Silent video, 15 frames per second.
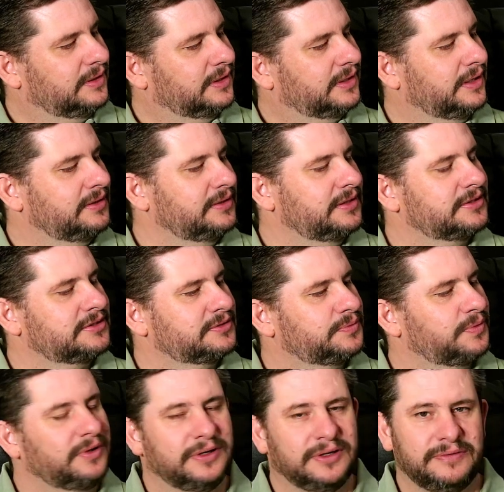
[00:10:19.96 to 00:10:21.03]
again,
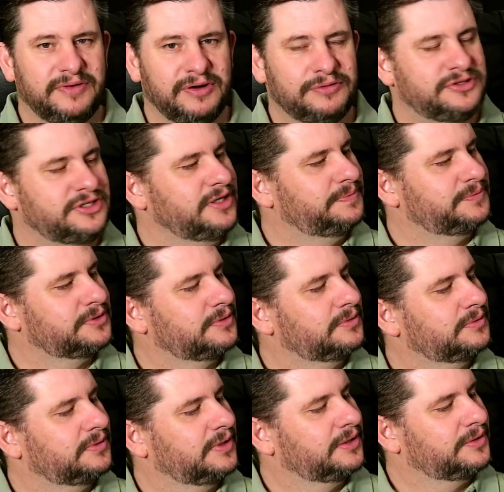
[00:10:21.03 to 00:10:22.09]
this was very cheap,
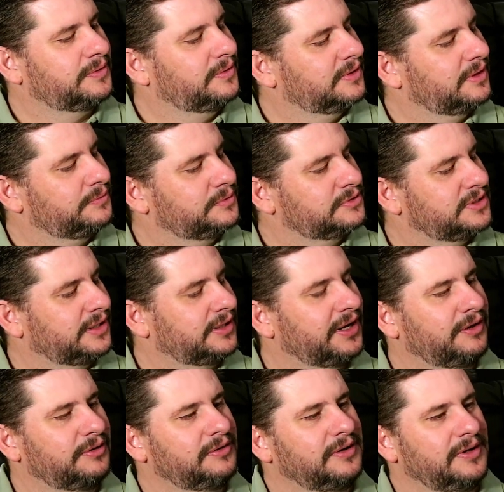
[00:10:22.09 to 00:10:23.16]
so I thought I would check it
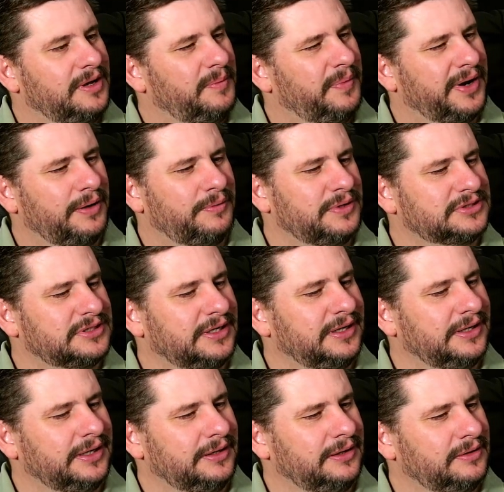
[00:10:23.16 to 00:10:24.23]
out. But I was a
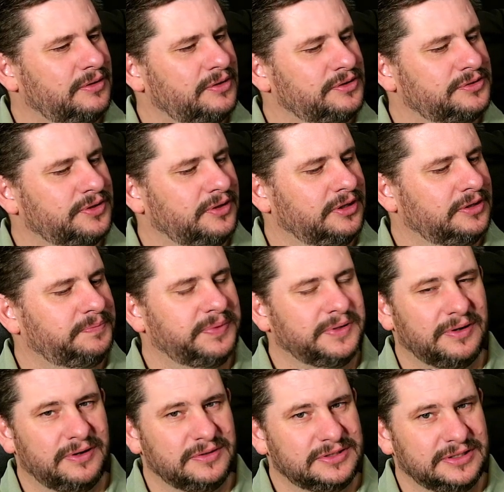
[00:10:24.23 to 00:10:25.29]
little concerned
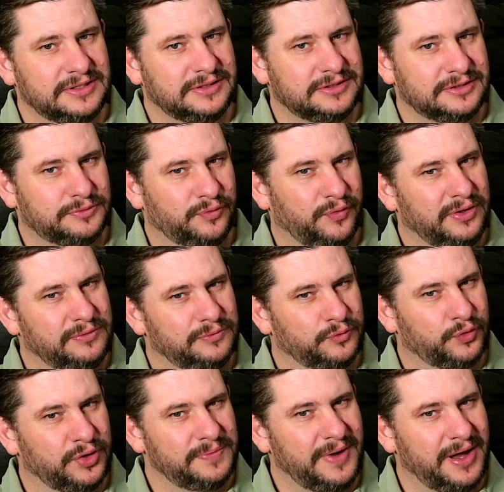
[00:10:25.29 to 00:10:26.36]
because it's re
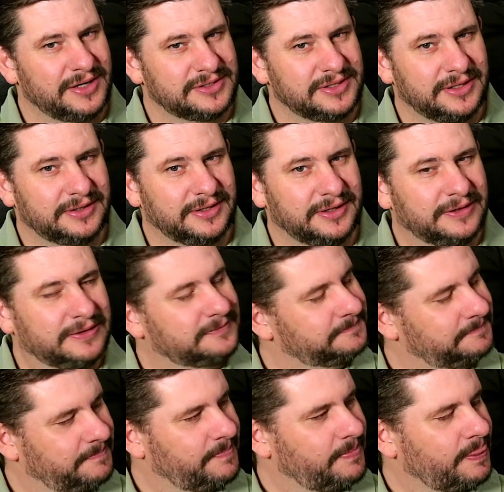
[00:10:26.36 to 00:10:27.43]
remastered and
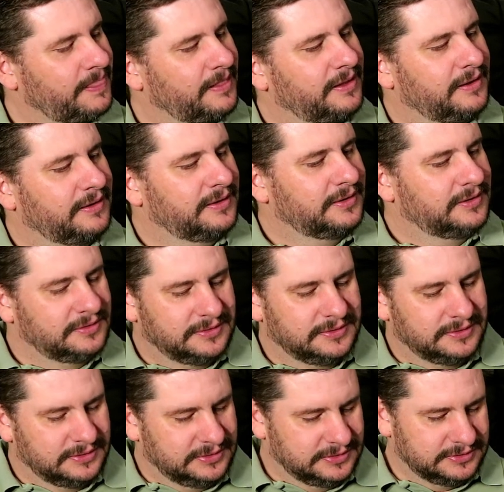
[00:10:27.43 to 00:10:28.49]

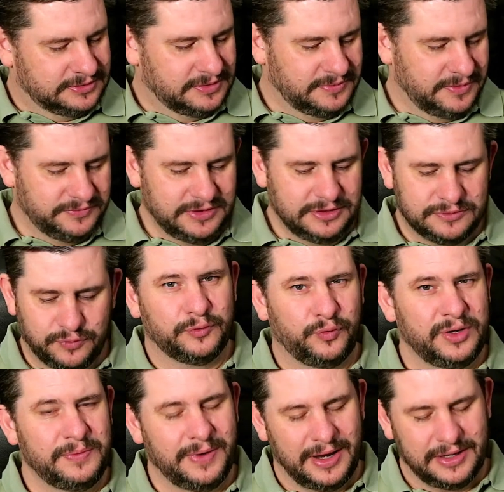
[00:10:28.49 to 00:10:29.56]
some of these
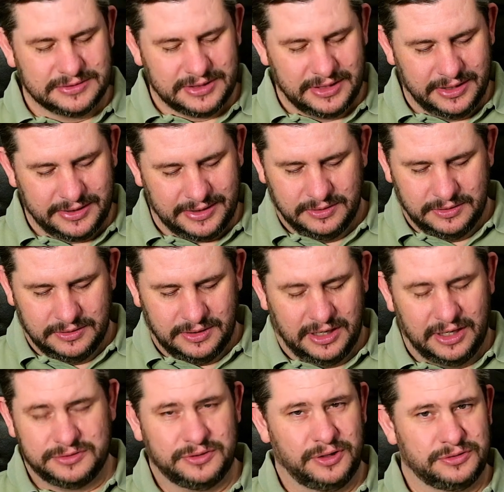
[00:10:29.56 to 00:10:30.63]
remastered
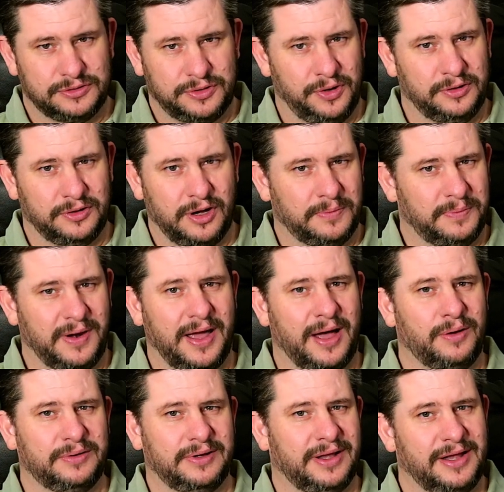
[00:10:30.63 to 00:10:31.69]
are just turned up
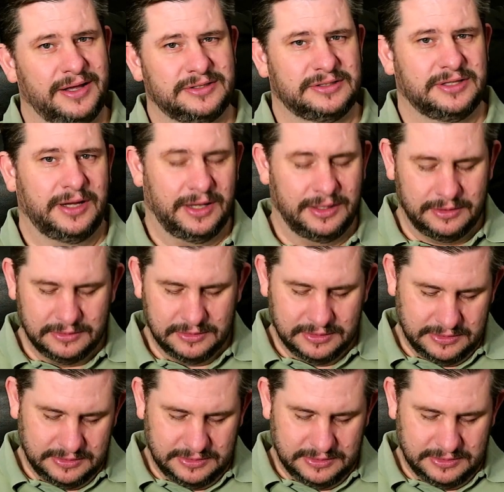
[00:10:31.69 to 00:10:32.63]
loud as hell.